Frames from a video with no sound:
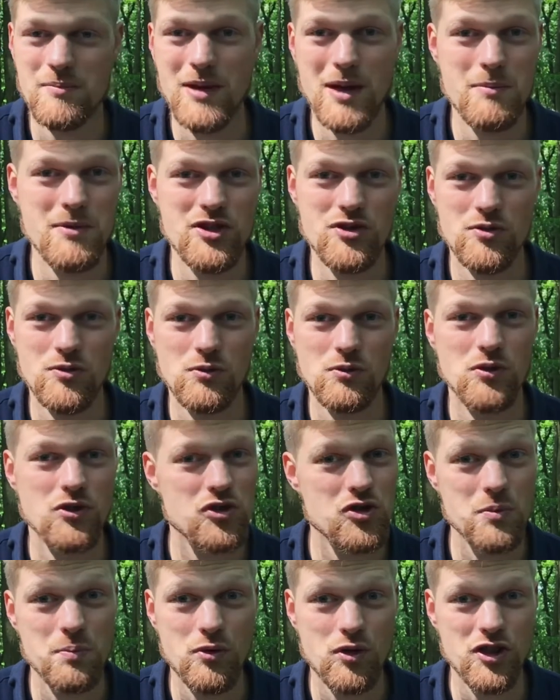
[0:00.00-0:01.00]
I'm happy to
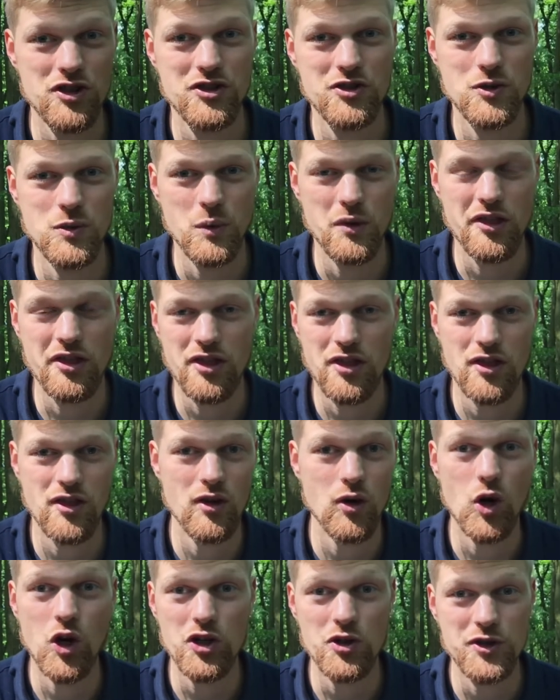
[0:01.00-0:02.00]
support you with
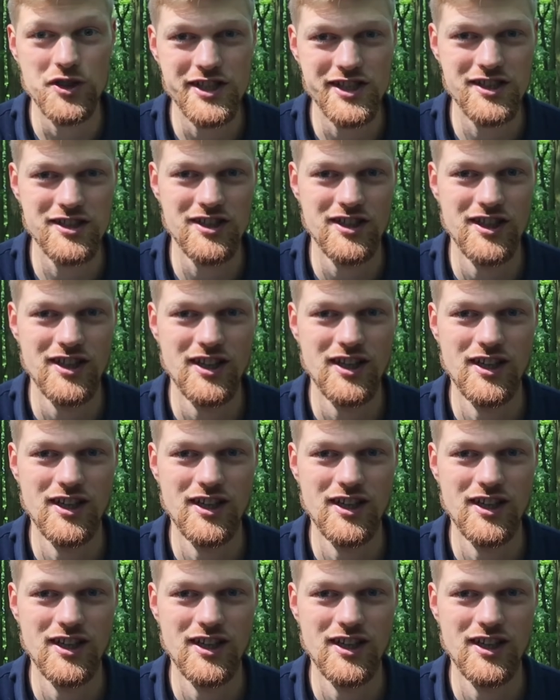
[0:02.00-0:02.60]
all you need.